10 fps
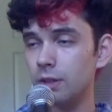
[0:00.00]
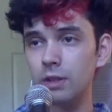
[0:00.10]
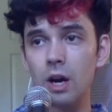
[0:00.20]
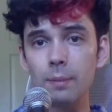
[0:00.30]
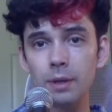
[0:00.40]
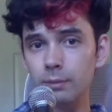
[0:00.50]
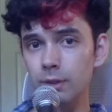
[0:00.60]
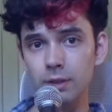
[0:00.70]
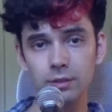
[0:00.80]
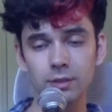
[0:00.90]
comic
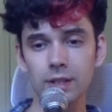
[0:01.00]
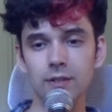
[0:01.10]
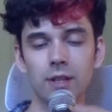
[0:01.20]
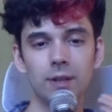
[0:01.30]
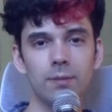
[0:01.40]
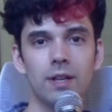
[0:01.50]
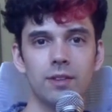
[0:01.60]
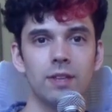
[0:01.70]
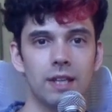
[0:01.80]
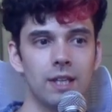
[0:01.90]
books. That's like my
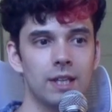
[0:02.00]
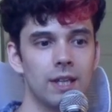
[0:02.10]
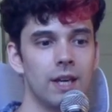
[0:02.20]
thing.